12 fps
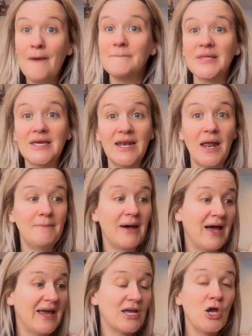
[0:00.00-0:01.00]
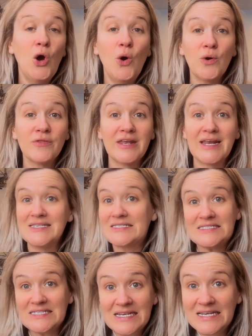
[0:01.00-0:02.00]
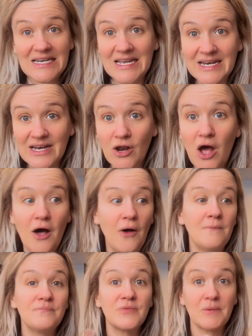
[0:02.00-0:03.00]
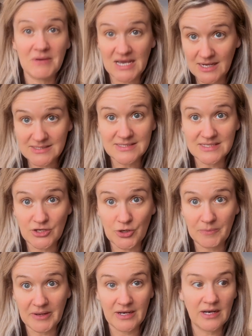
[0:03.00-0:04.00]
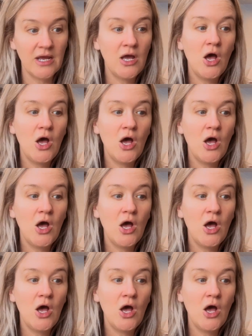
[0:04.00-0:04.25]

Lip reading: plan on buying or that I didn't need at all because it's in your bin.